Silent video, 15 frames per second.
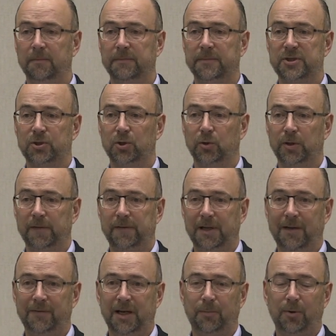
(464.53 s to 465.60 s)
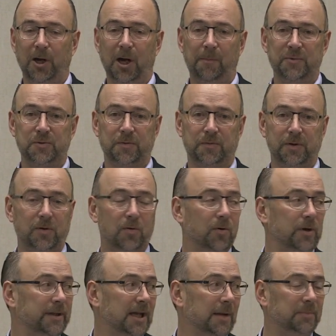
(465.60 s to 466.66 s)
so if you have any problems with
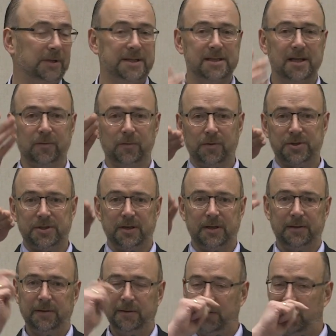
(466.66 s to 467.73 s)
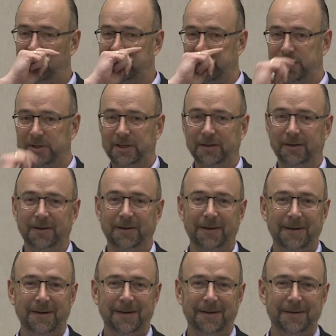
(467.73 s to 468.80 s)
recording that, please let Rosa know so she can
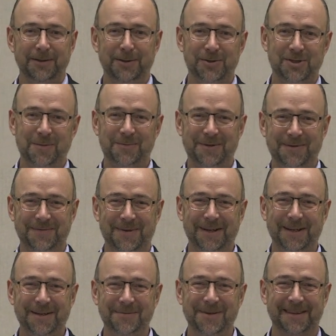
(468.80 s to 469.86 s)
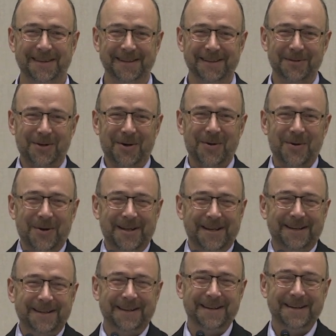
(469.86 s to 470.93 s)
do something funky with the
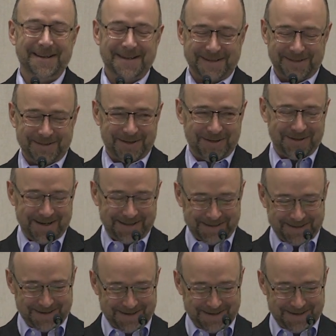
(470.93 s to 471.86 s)
recording so you're not